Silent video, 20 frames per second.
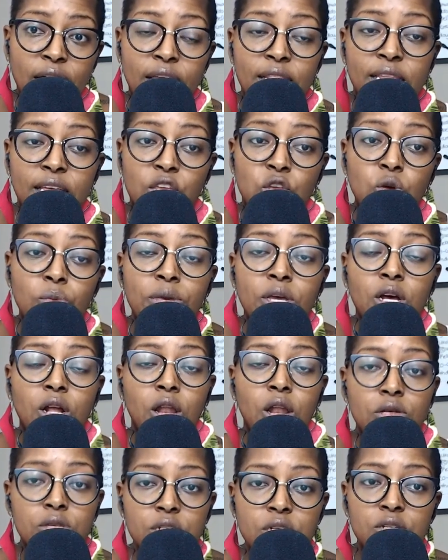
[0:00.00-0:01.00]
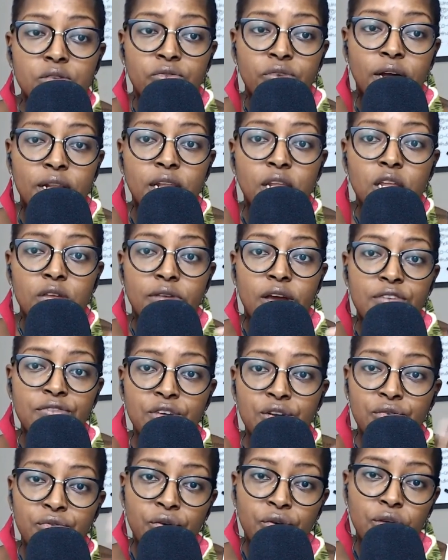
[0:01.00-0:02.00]
and then you'll be closer to finding the right
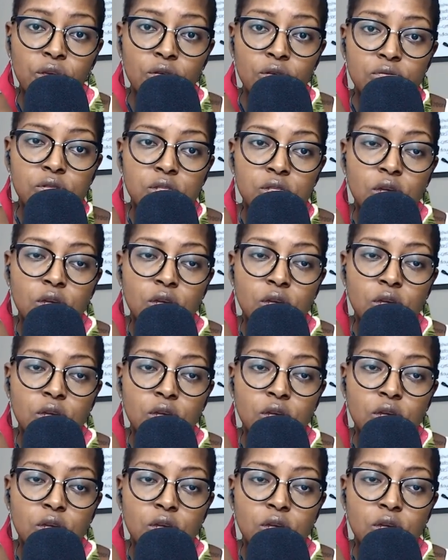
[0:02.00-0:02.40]
fit for you.